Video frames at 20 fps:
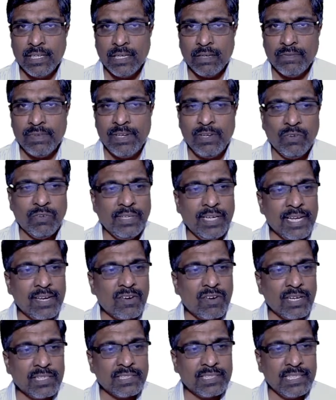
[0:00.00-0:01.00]
We'll only
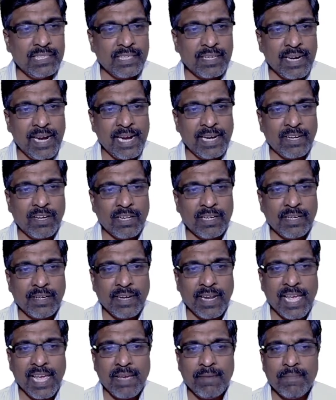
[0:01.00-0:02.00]
concentrate on
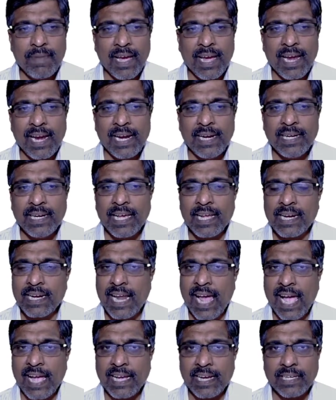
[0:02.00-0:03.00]
name and
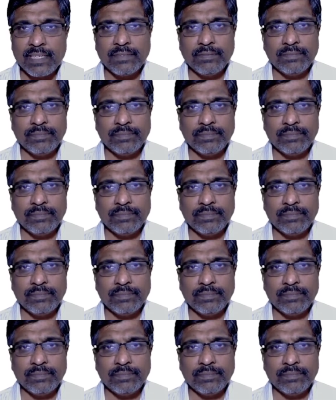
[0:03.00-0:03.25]
rank.